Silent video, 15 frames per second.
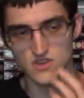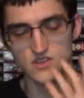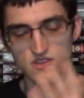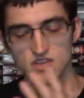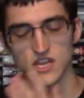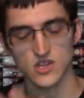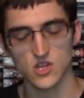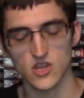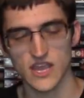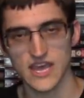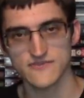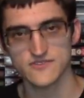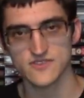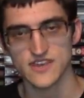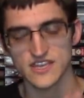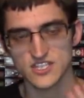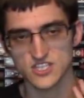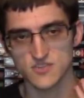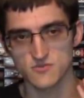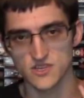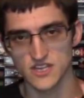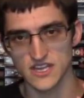not long after that,
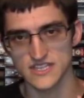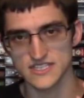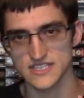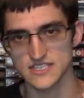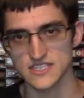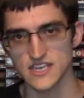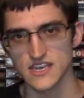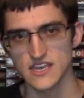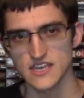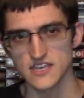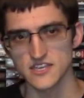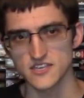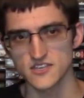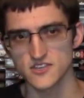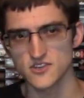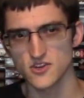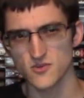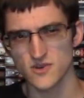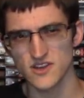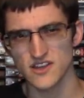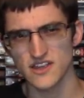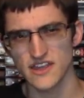she realizes, you know
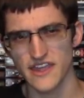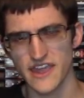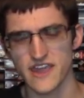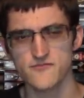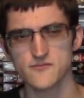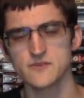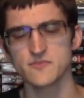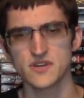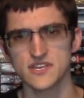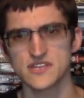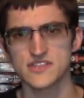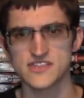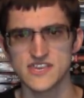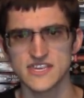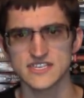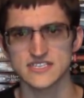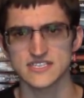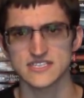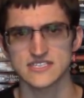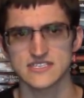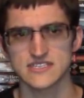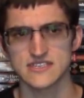what, everybody
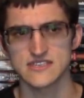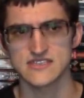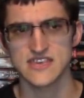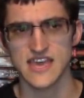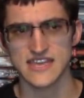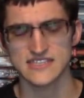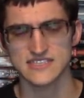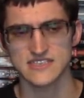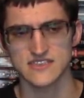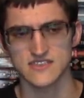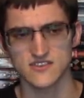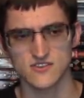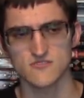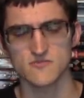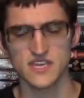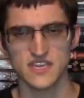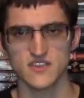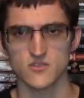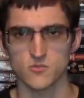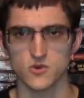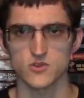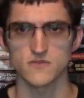thinks that they're making
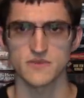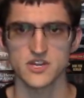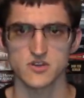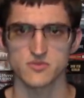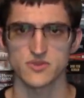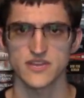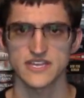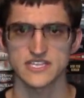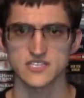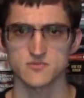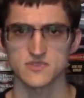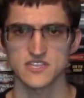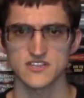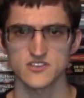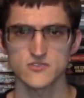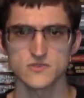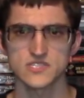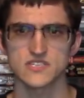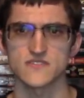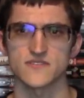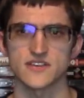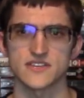the world a better place when they do
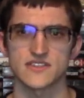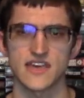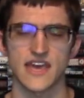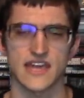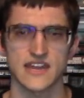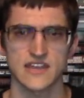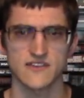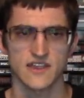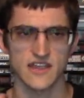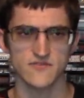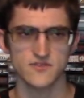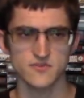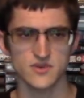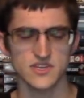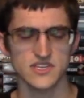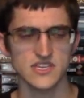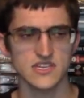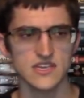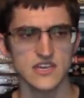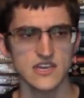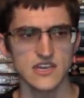stuff like that. Everybody